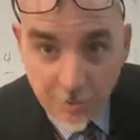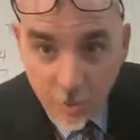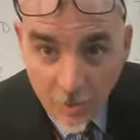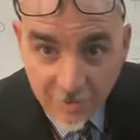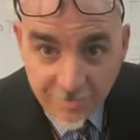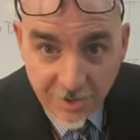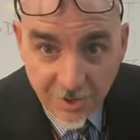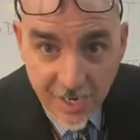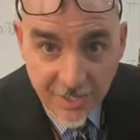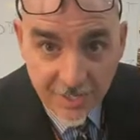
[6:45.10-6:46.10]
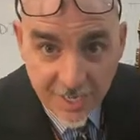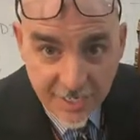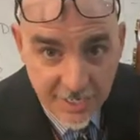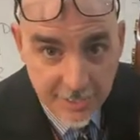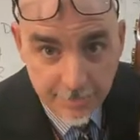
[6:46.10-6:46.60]
one finger down on thy
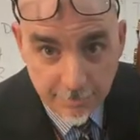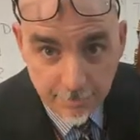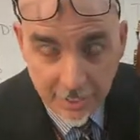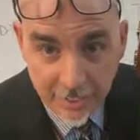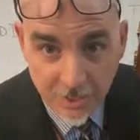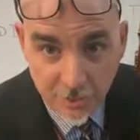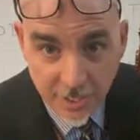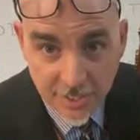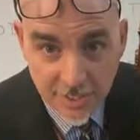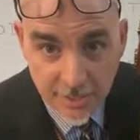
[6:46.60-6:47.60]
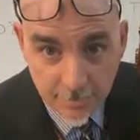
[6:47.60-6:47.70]
D. Pluck it twice.